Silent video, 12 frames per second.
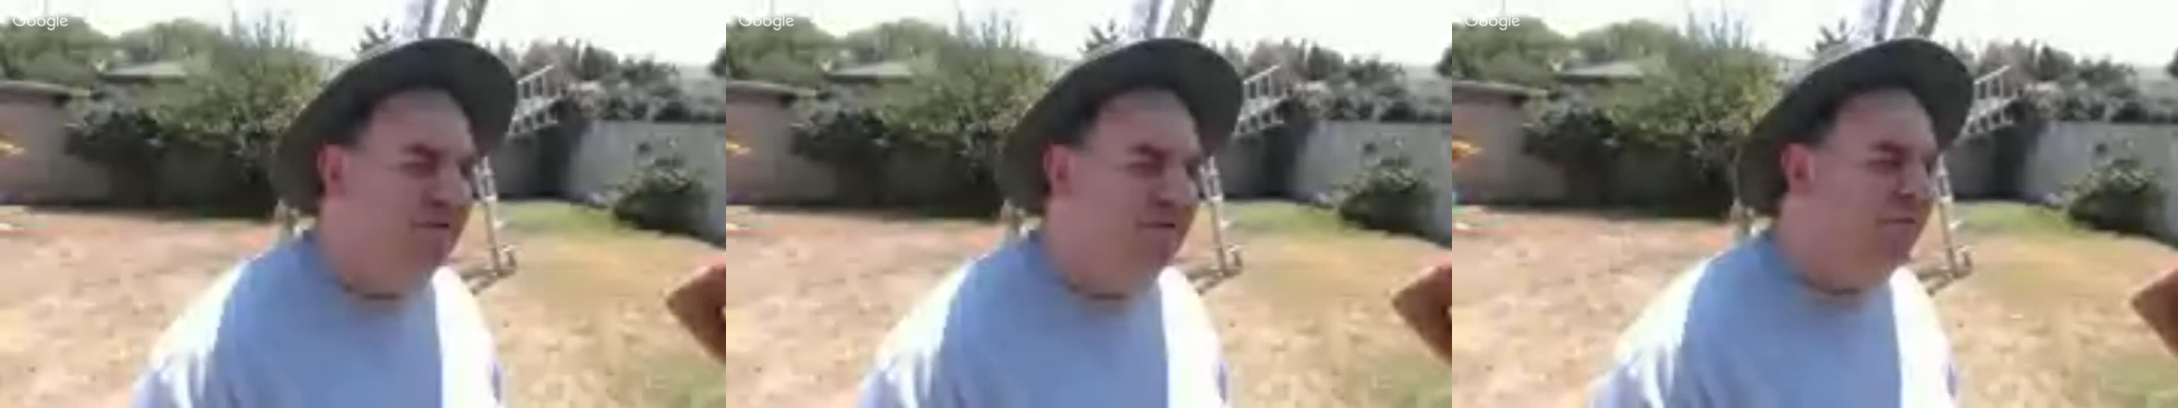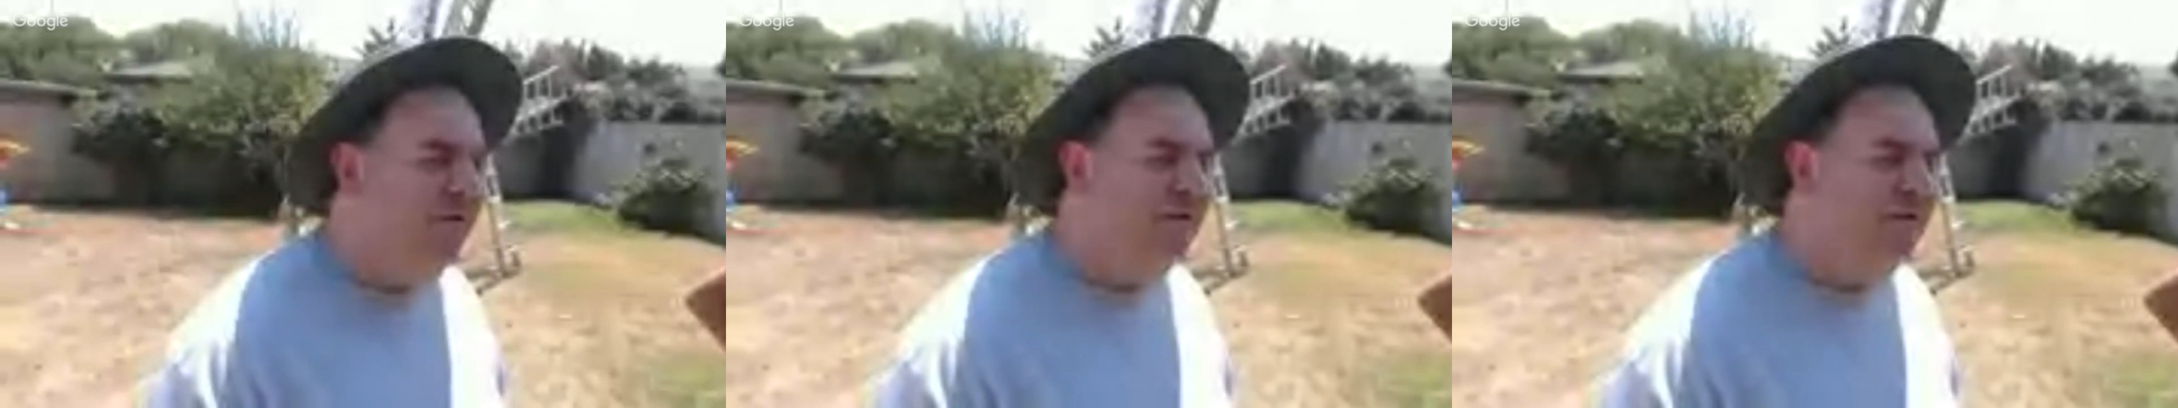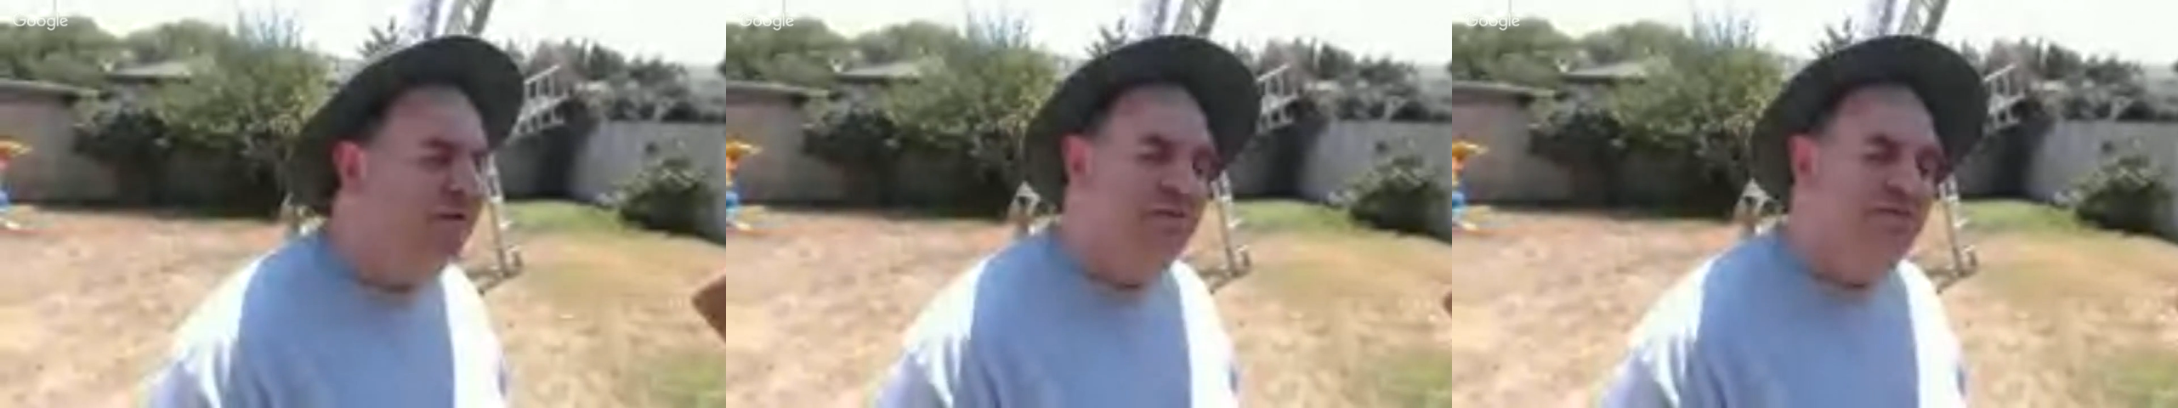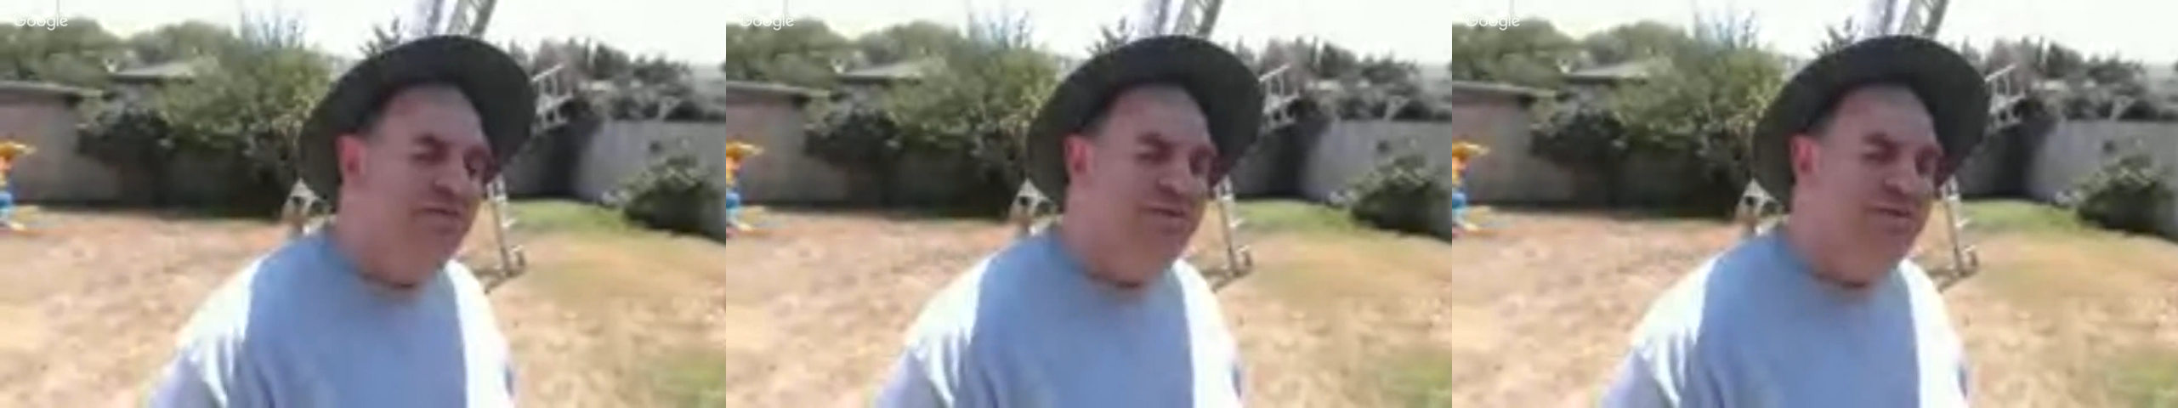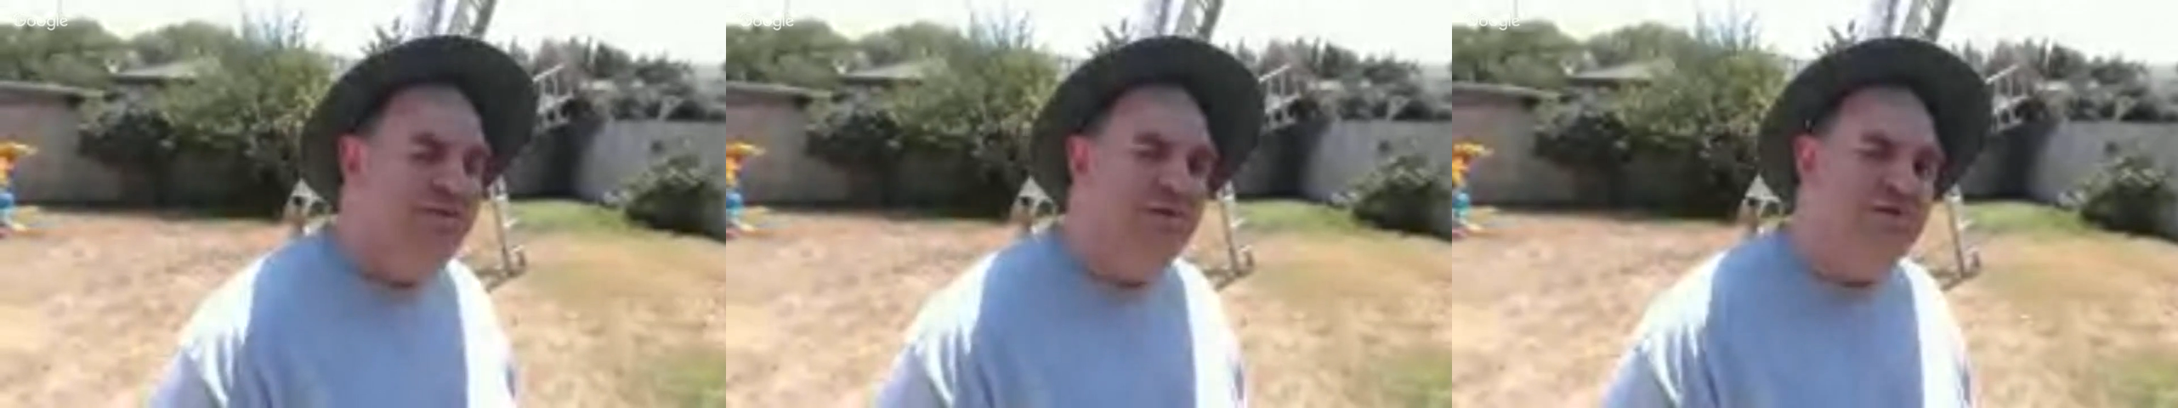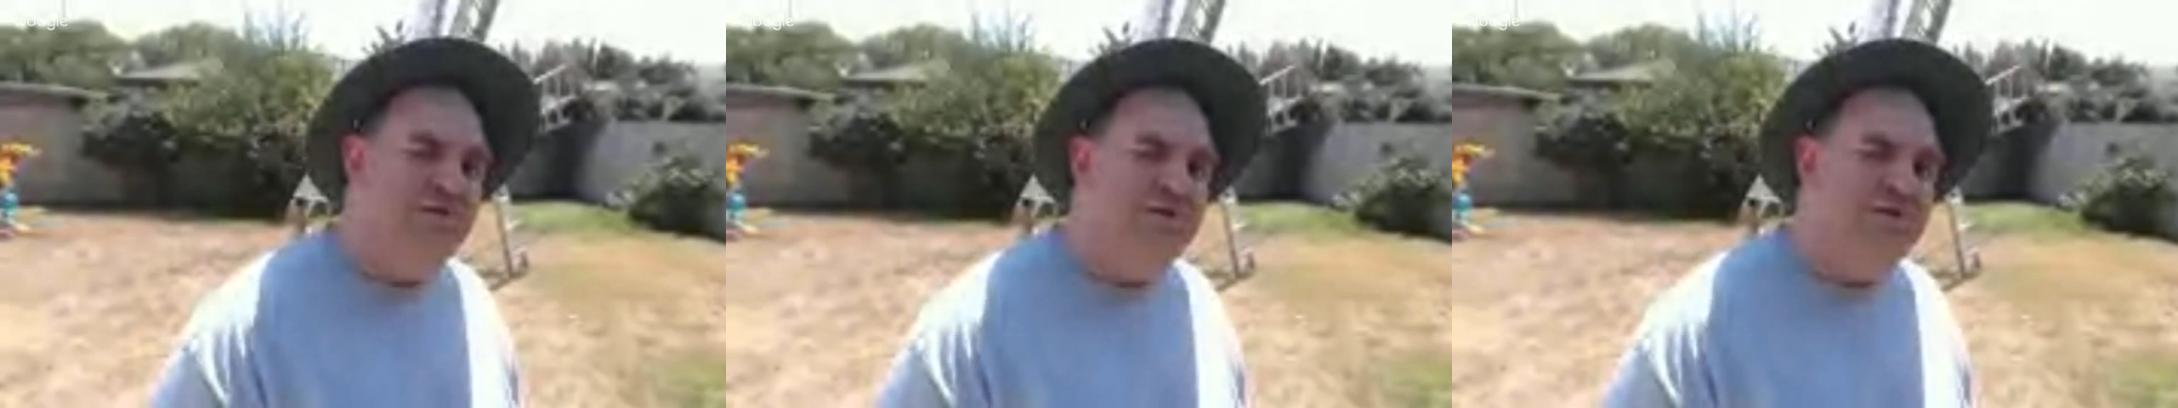They're all very
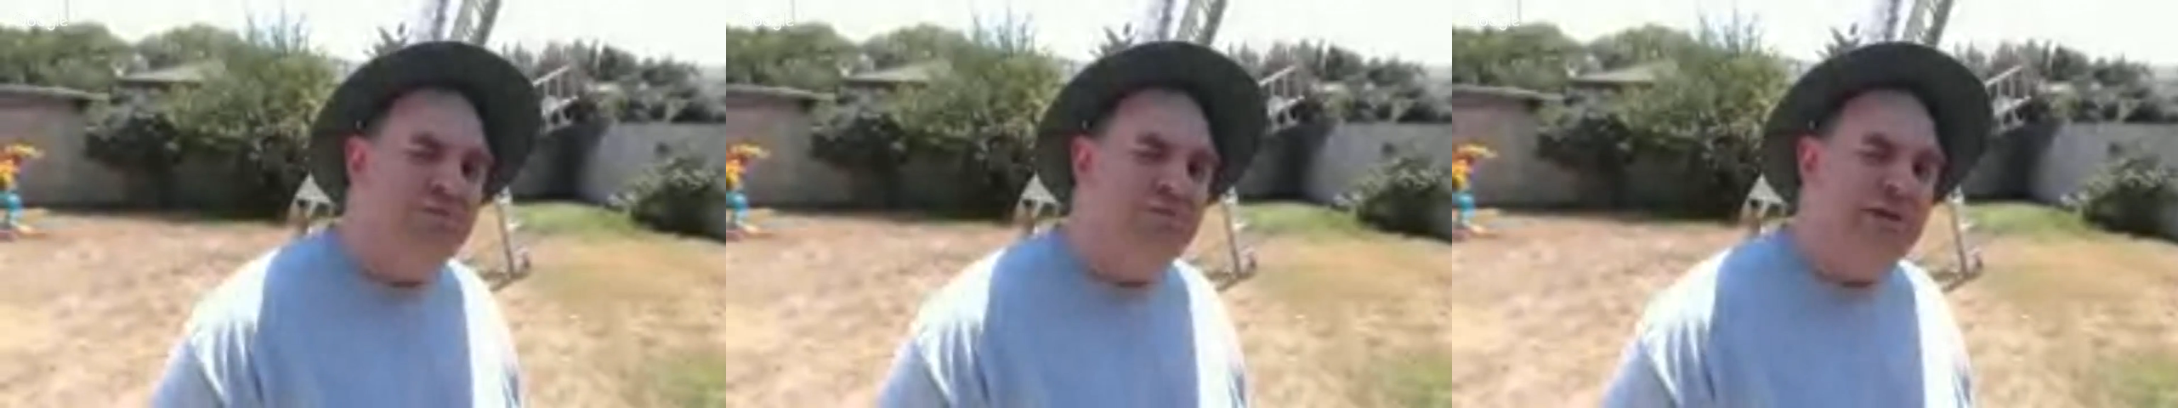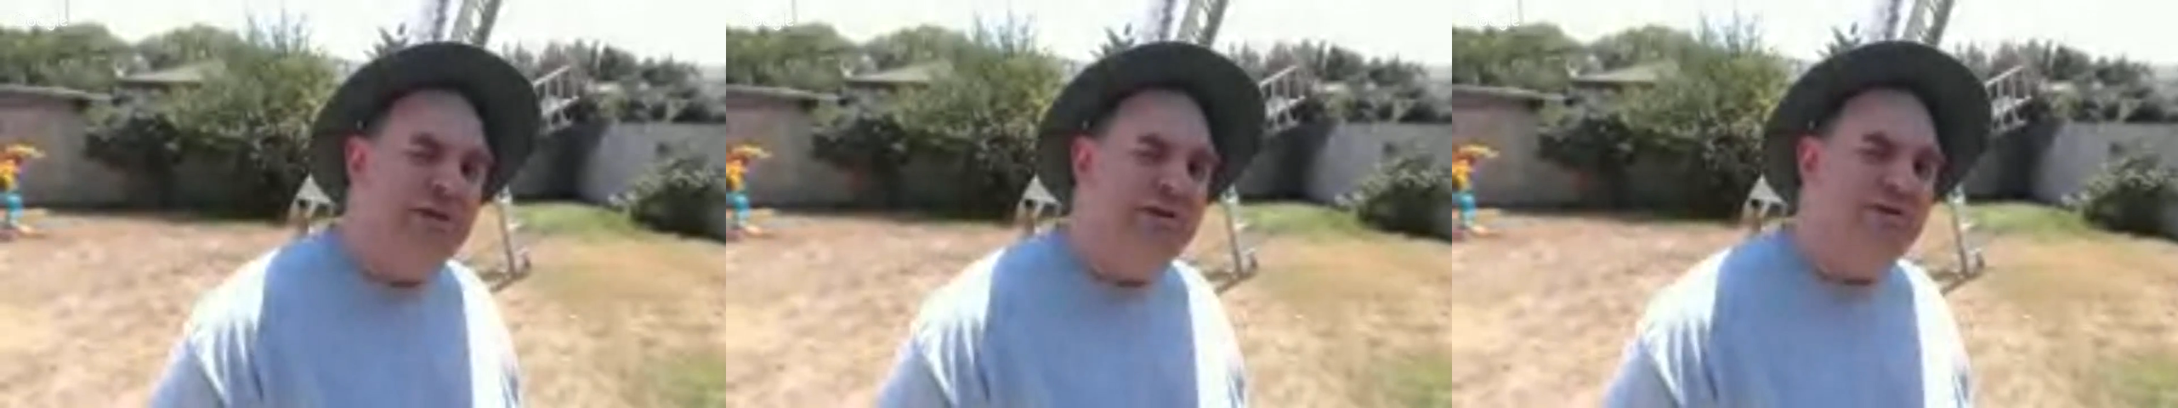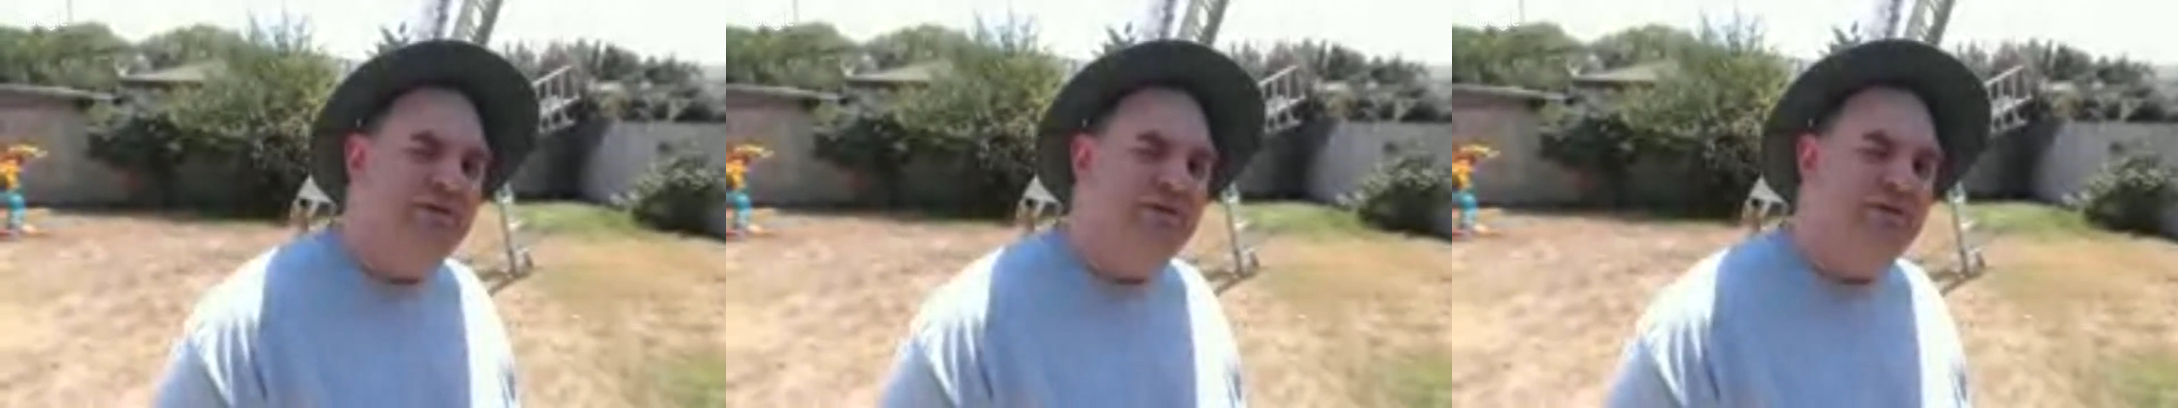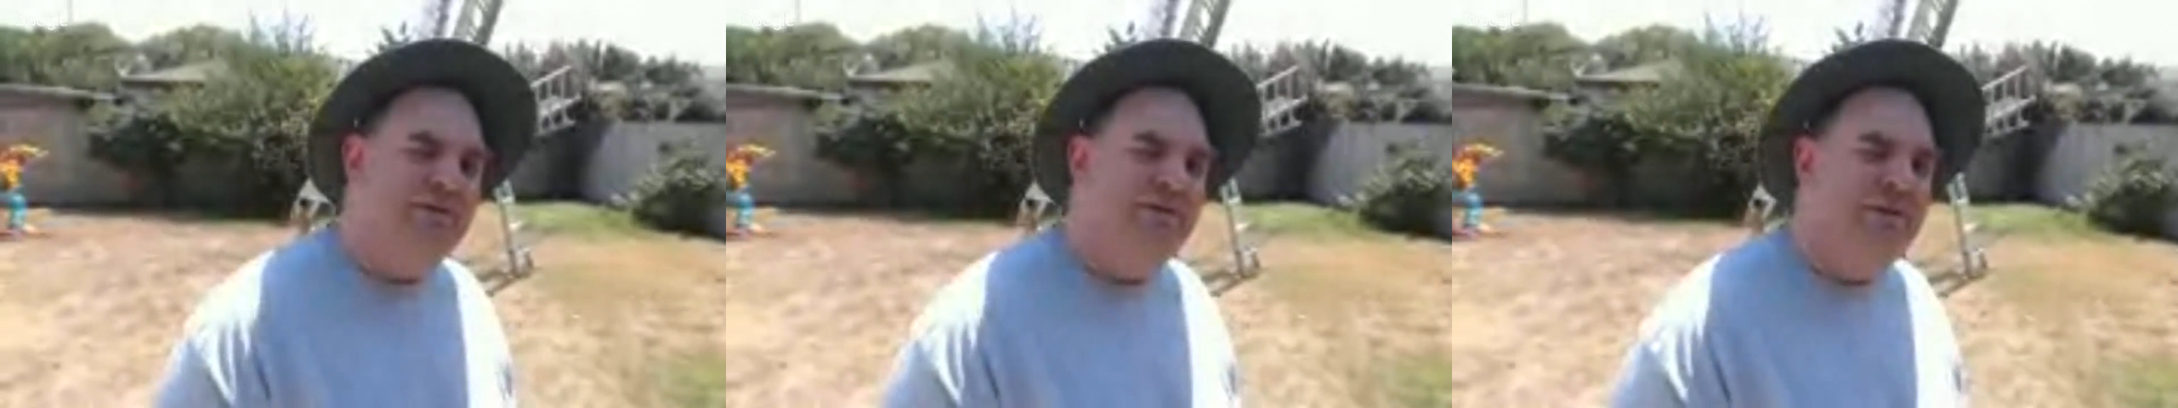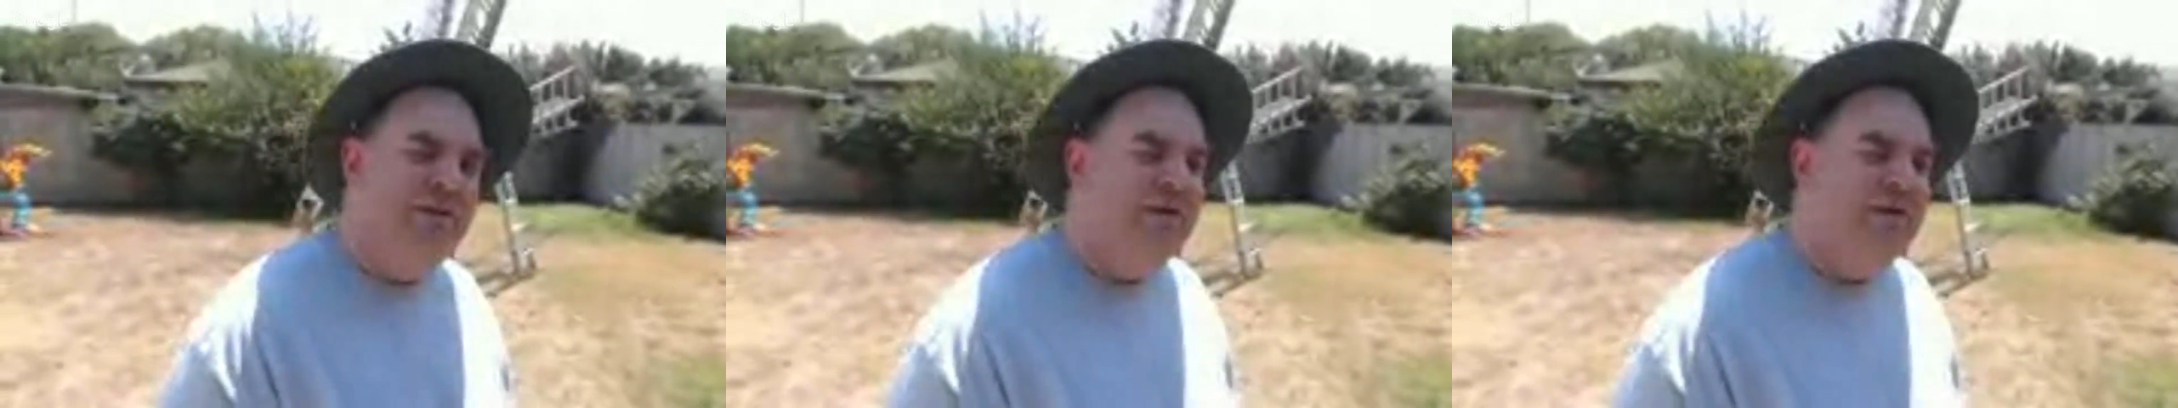diffused places.